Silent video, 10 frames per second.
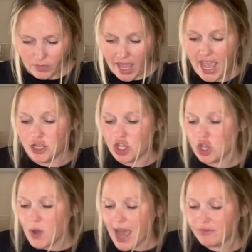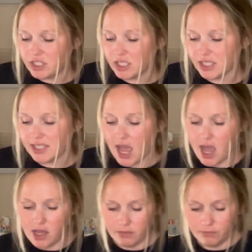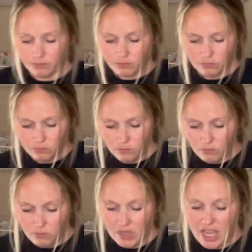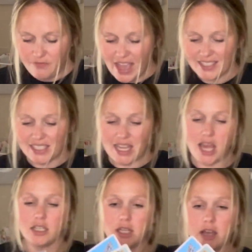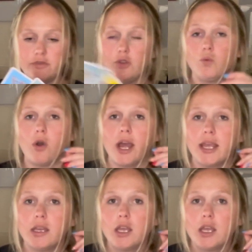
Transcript: And you have to decide if that's the kind of love you want.